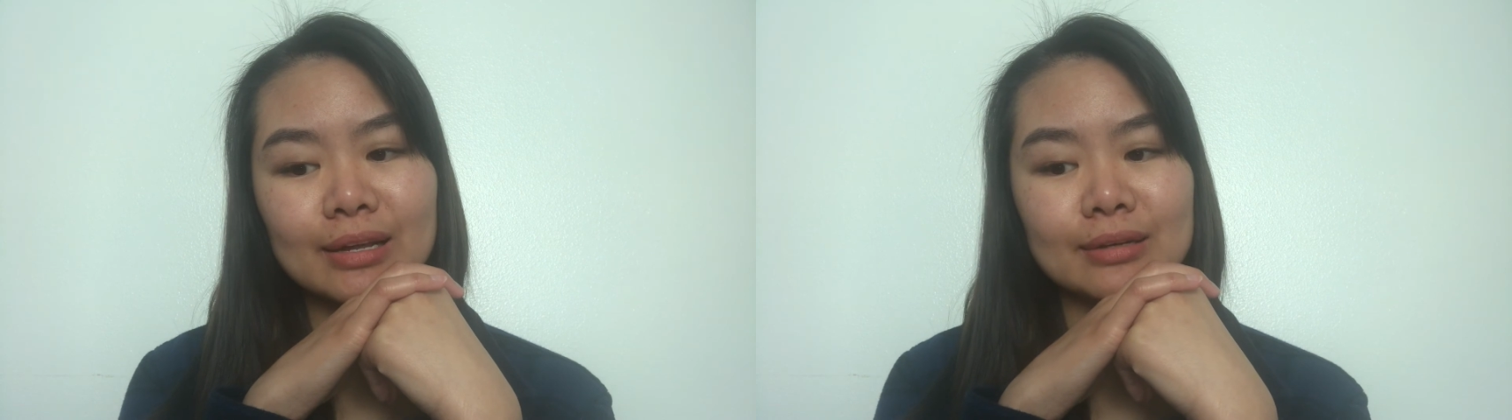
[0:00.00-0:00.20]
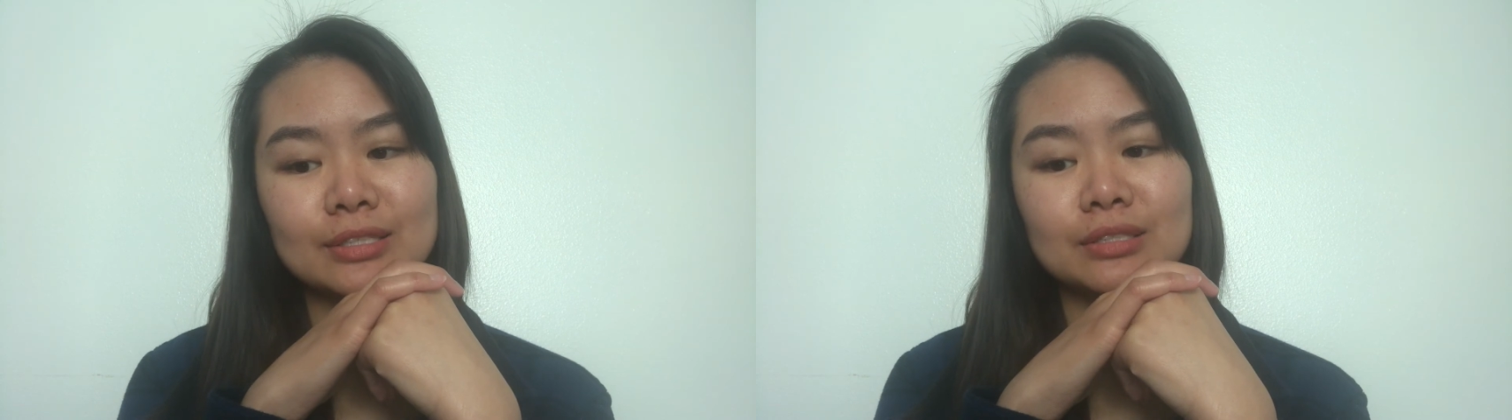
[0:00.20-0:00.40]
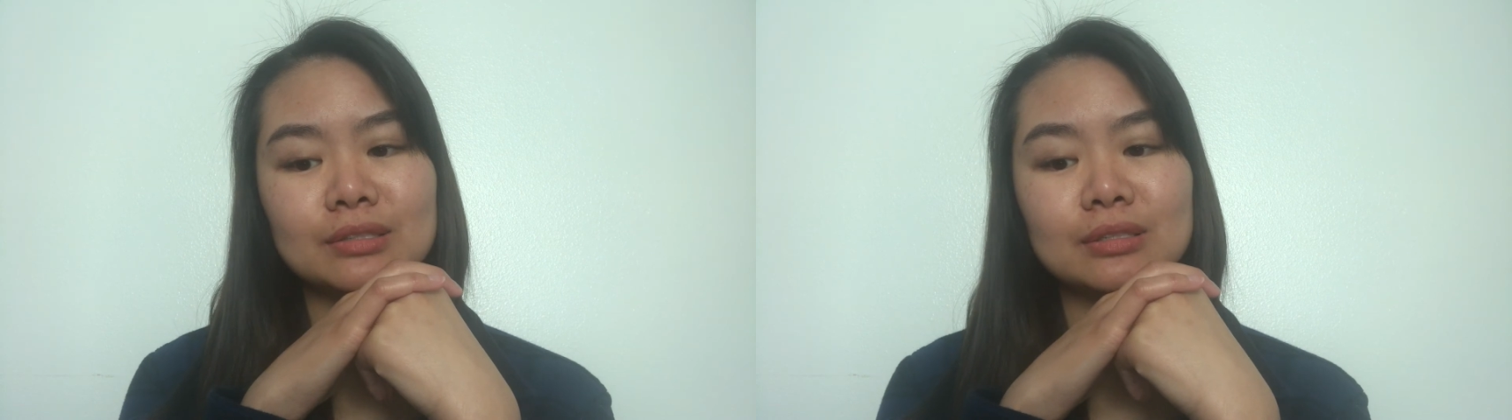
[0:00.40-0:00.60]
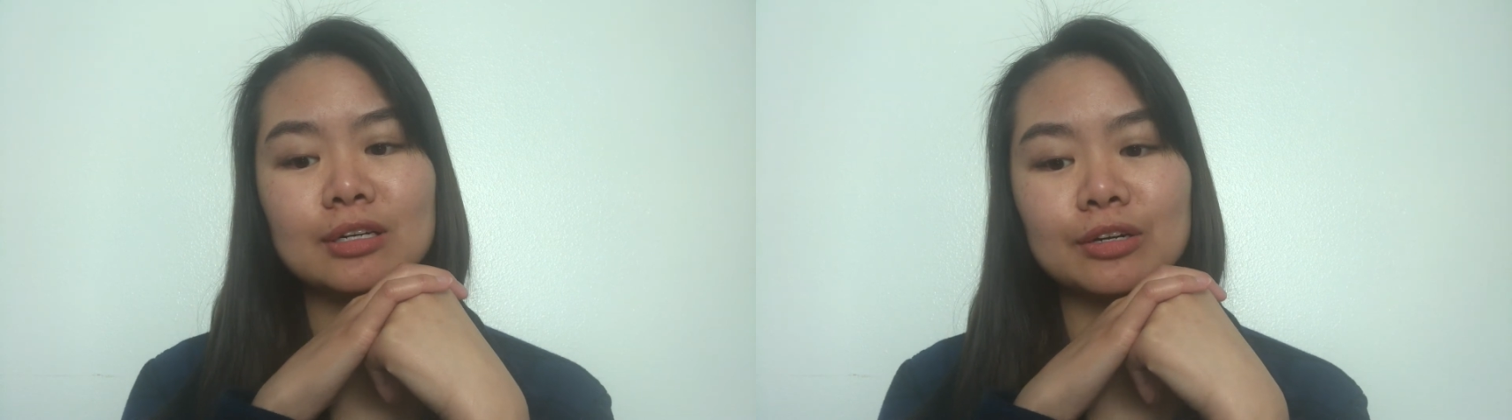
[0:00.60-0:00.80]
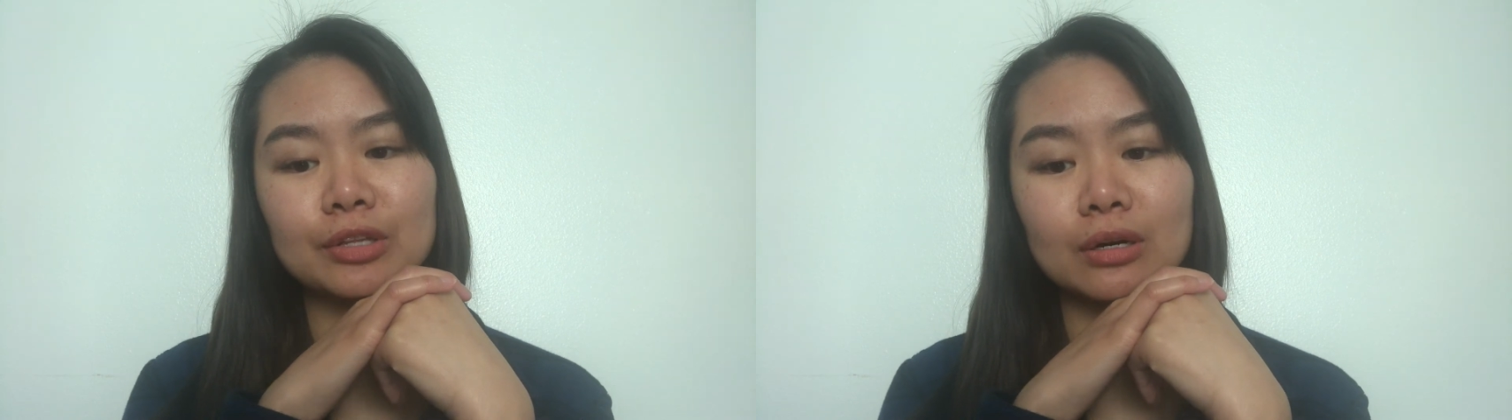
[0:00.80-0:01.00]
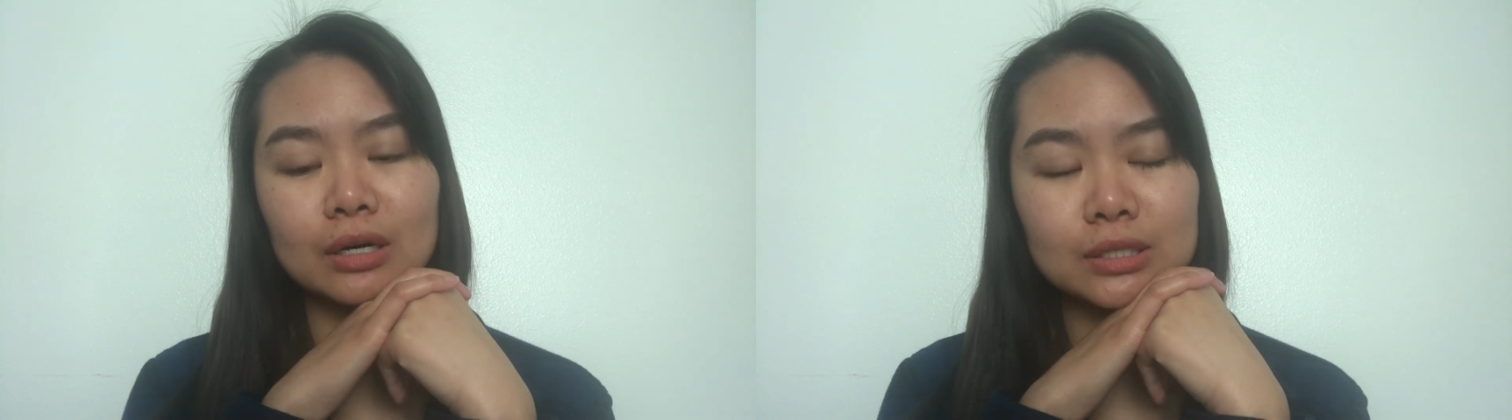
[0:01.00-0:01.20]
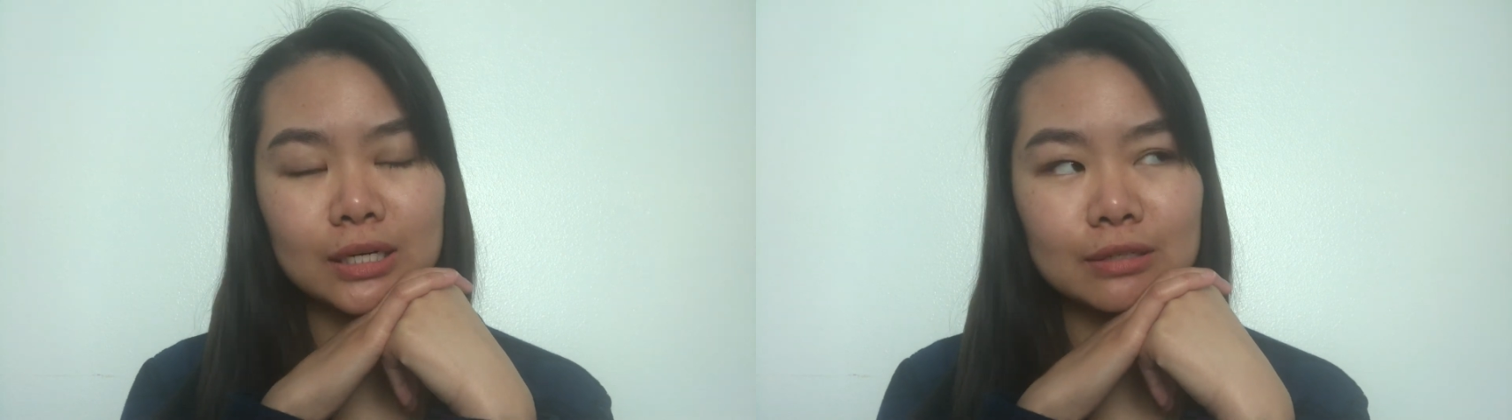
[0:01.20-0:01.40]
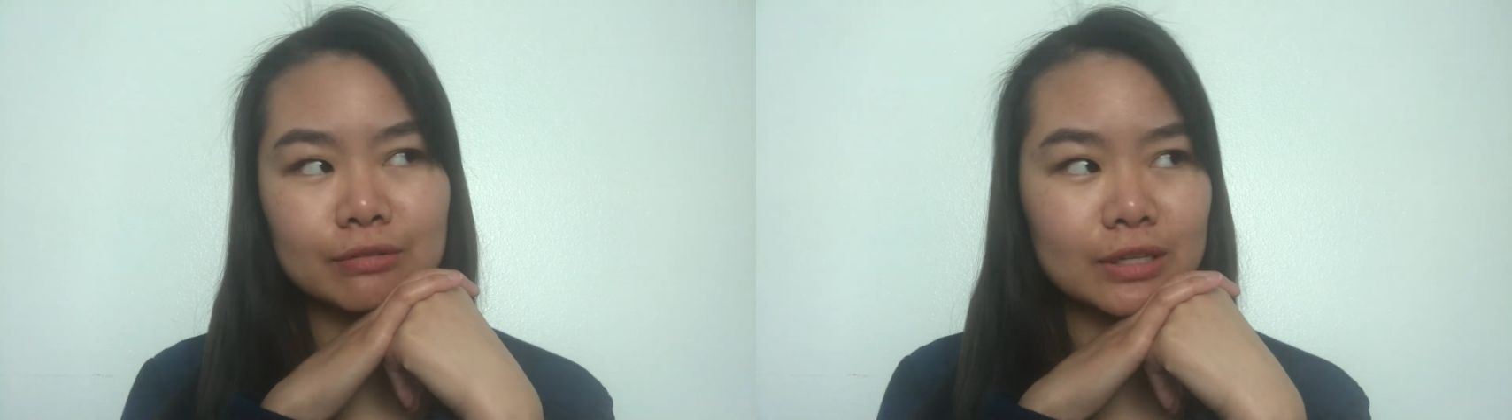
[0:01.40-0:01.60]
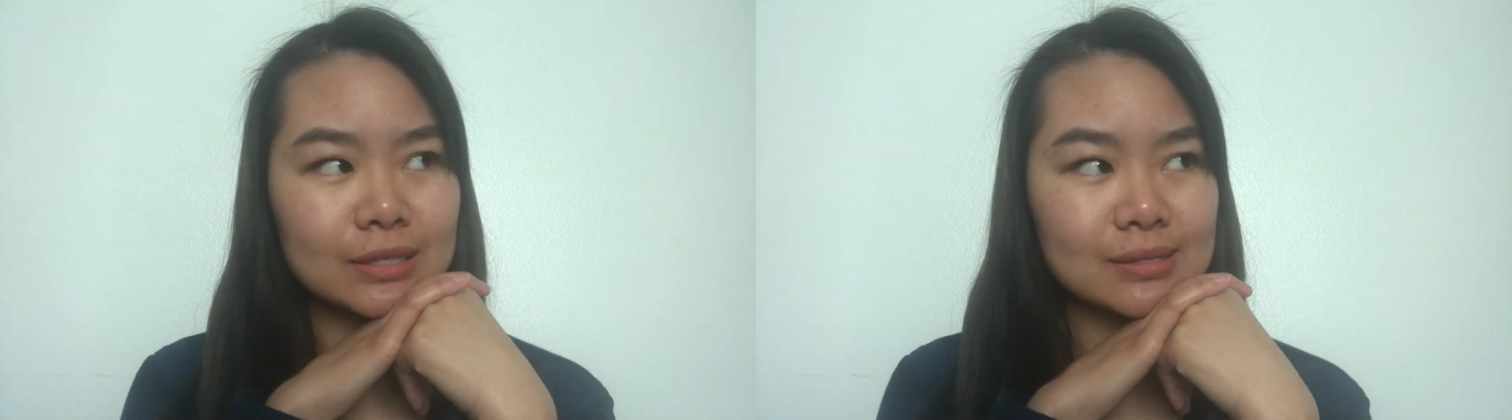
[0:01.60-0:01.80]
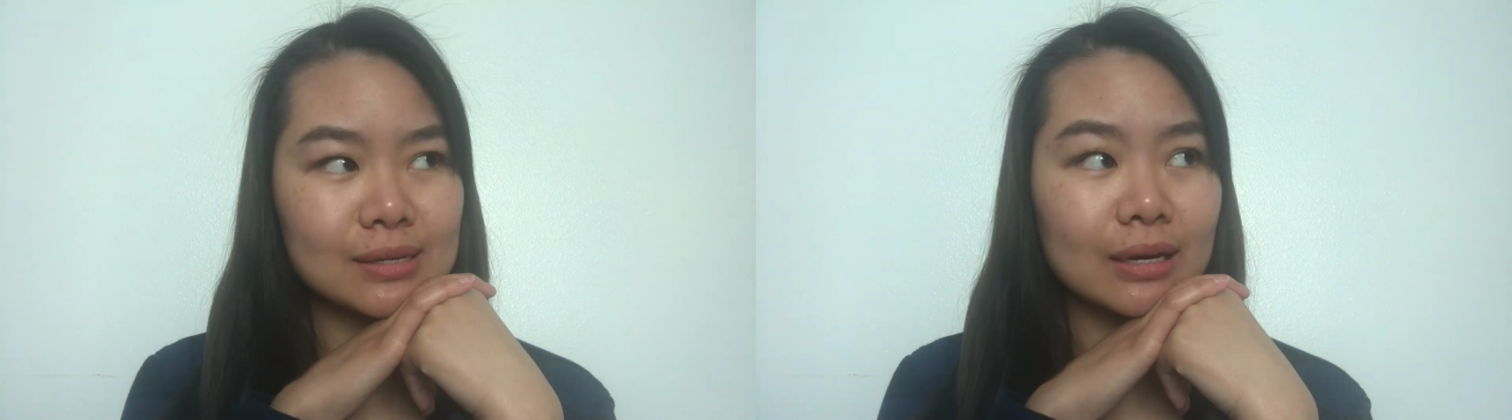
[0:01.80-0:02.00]
And there are a ton of
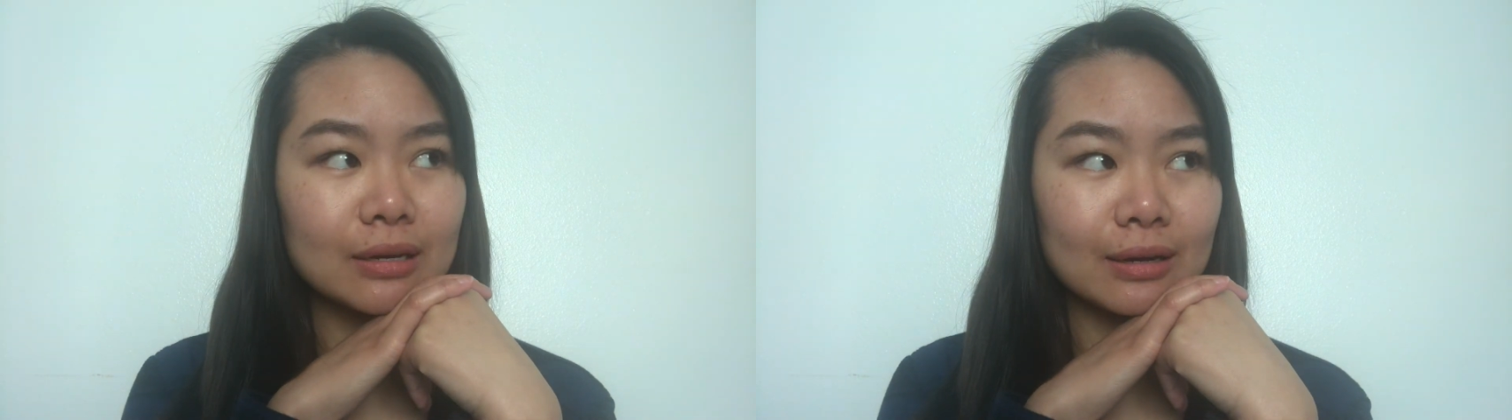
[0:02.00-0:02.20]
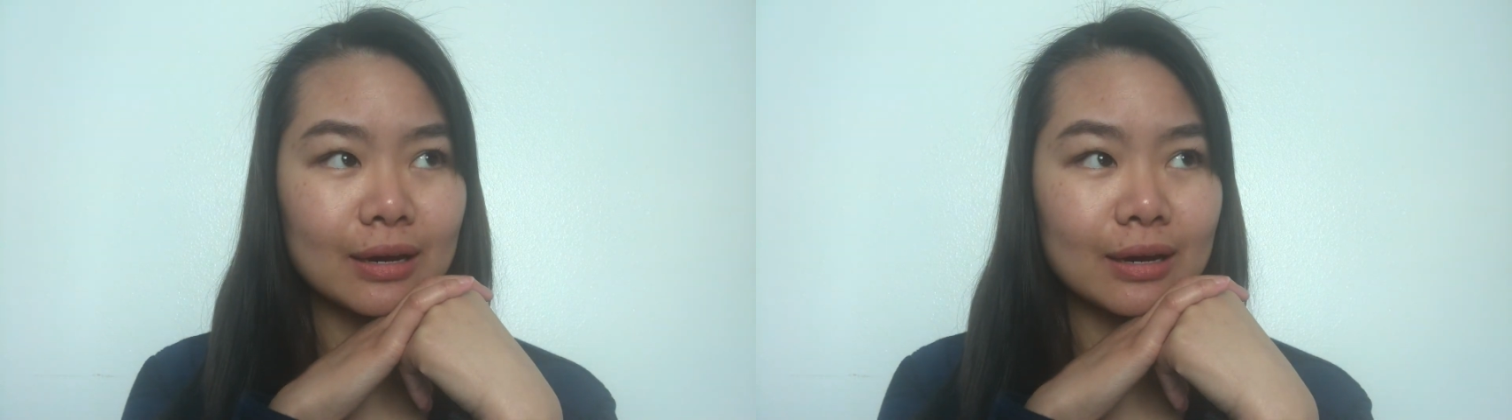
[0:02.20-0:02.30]
things that